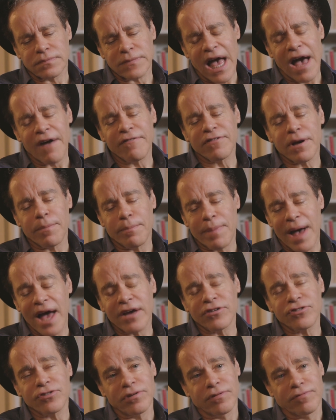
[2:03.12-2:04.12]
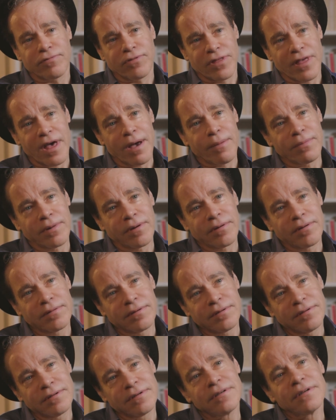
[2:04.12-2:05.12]
have compassion for them,
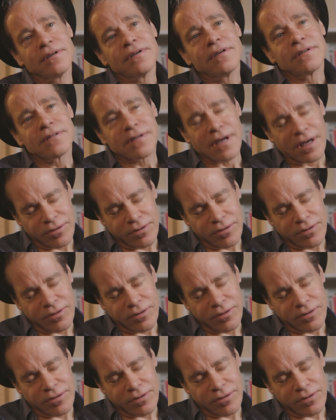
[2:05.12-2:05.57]
to